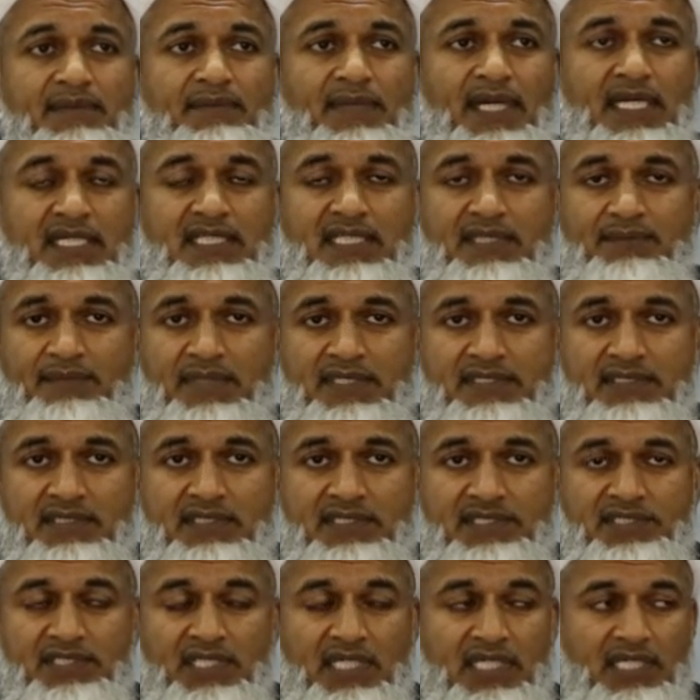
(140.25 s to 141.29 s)
them back in the masjid,
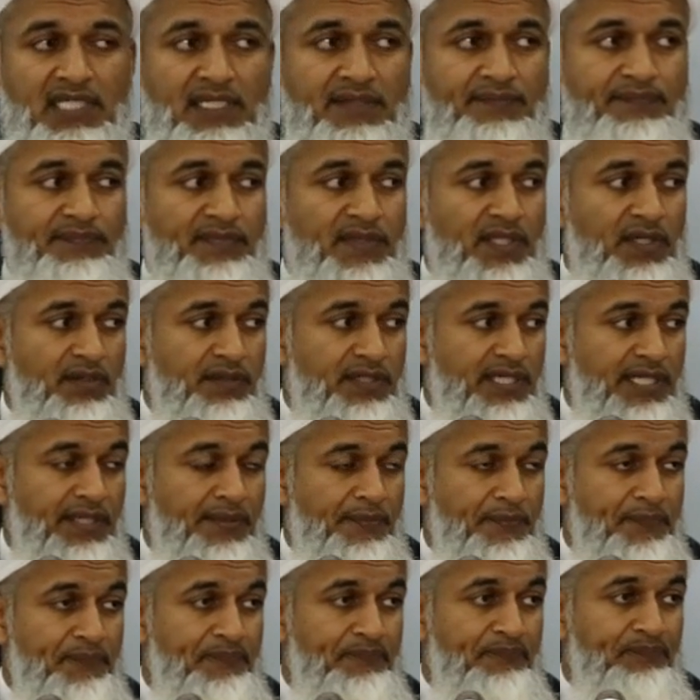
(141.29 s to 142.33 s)
inshallah. Okay.
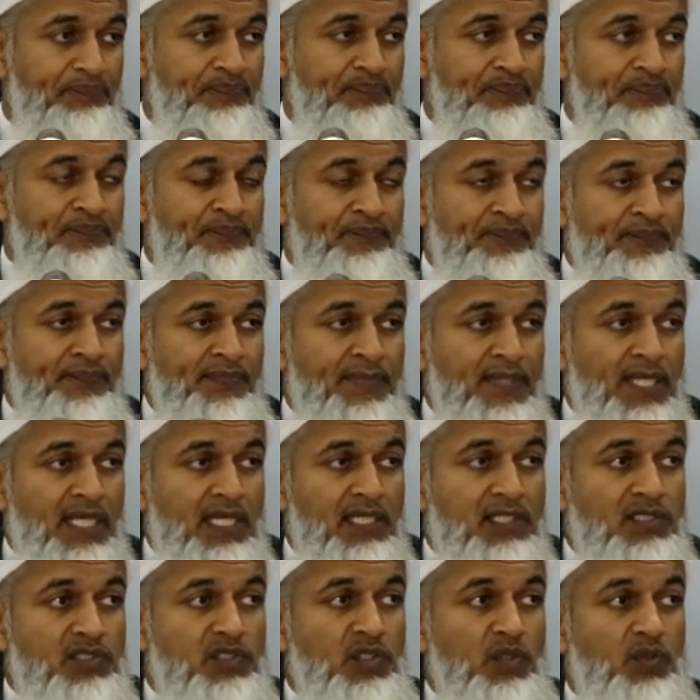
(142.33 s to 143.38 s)

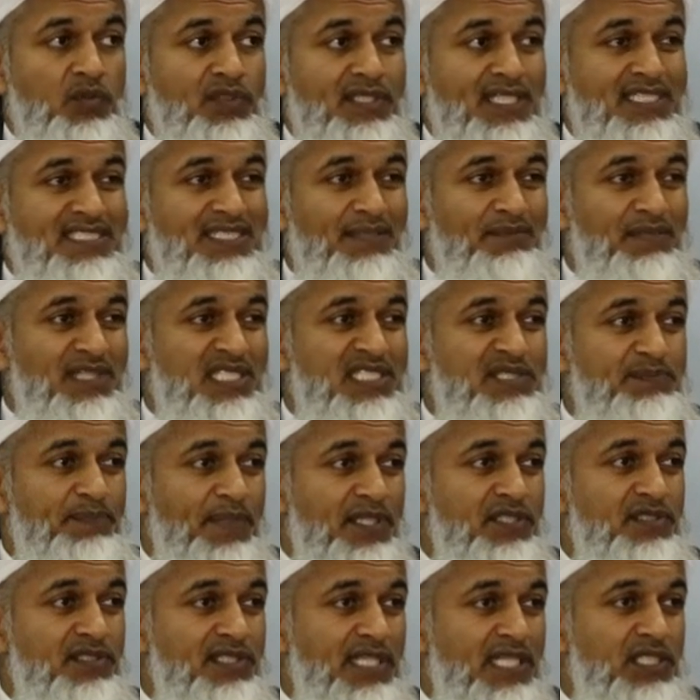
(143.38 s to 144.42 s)
So there's something
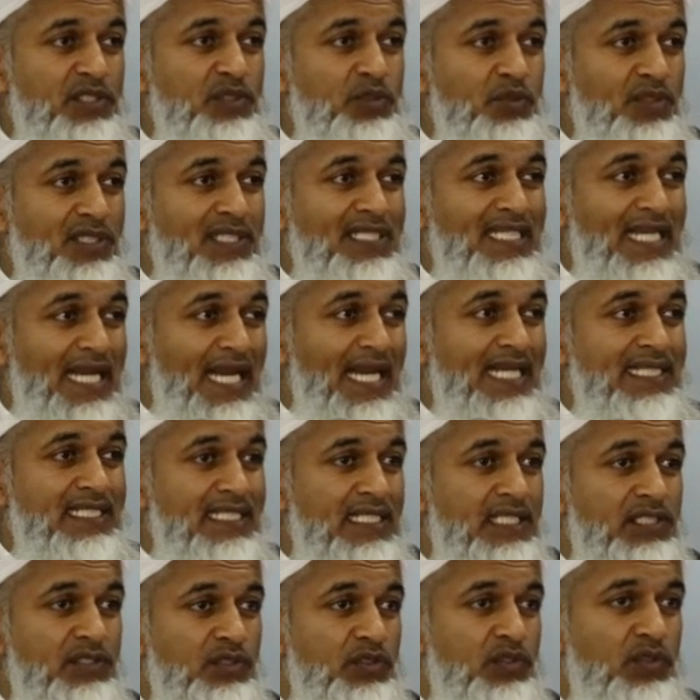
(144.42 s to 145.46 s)
special that you can add
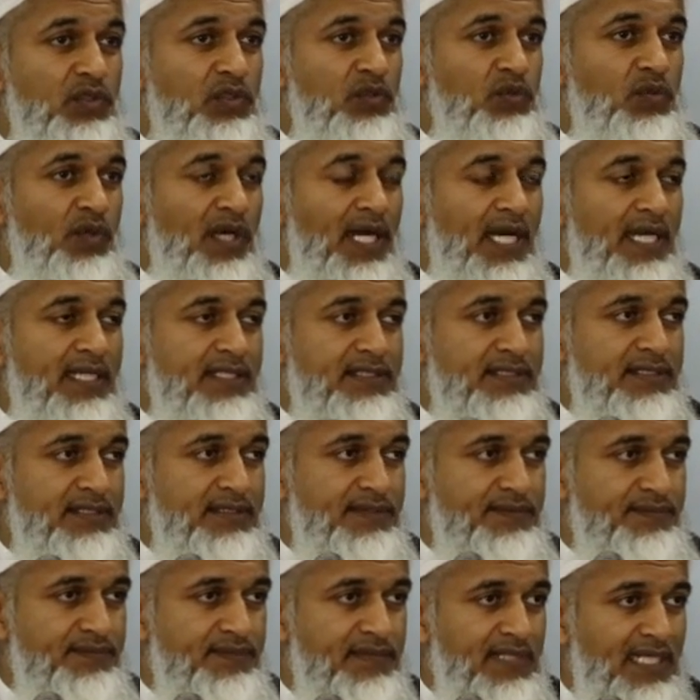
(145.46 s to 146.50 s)
into your du'as.
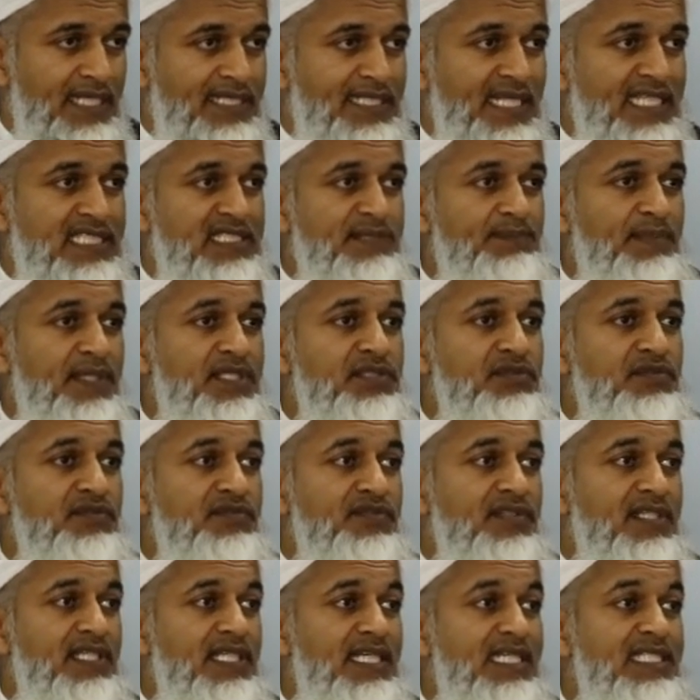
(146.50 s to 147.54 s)
And that special
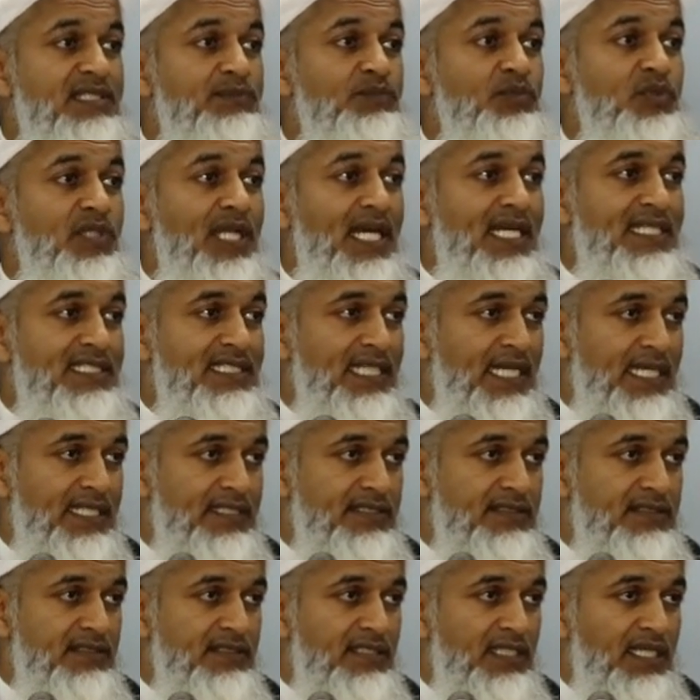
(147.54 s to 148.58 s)
thing is munajat.
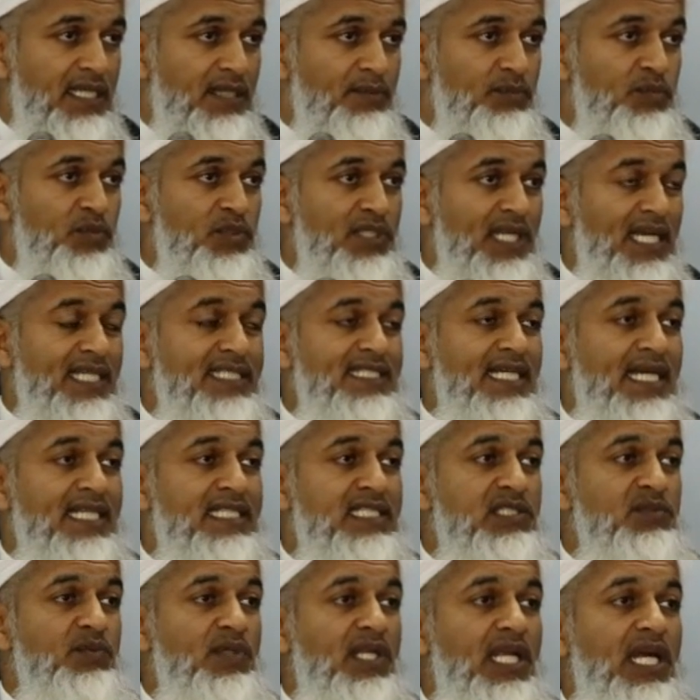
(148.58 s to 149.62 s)
Munajat
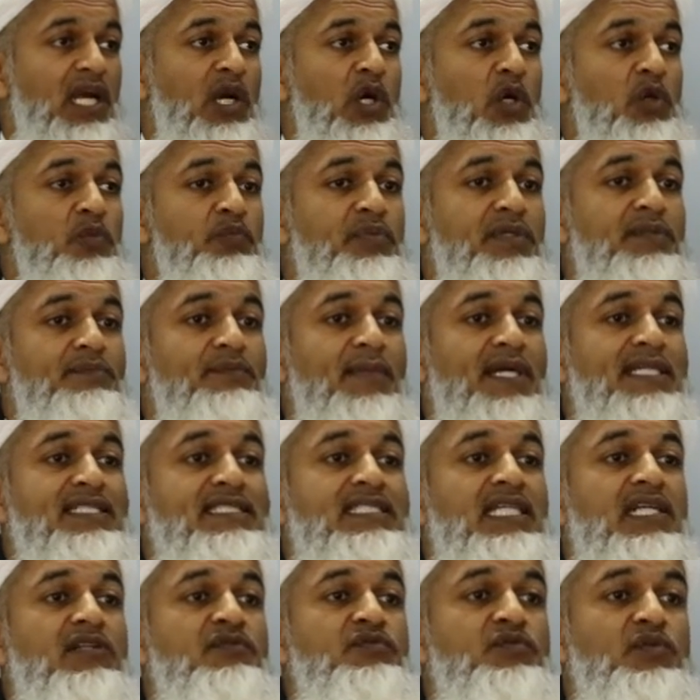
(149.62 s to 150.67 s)
is when I open
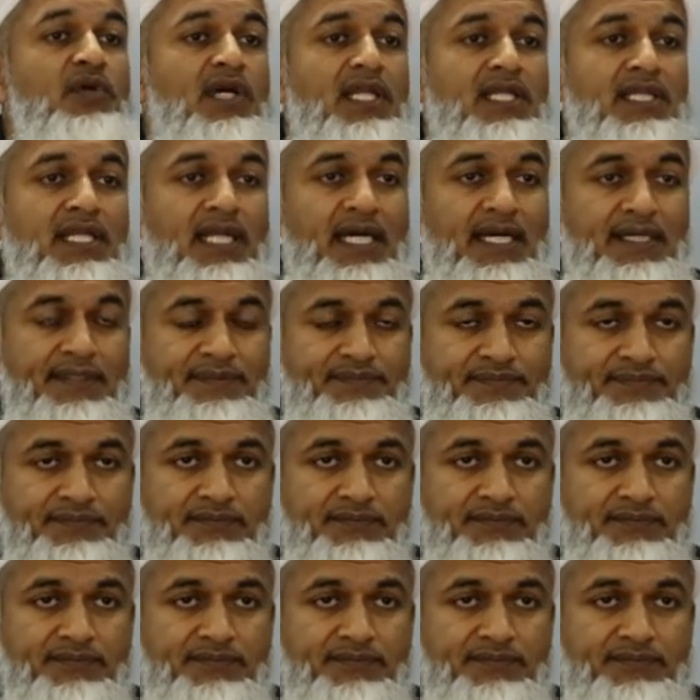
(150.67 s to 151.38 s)
myself to Allah.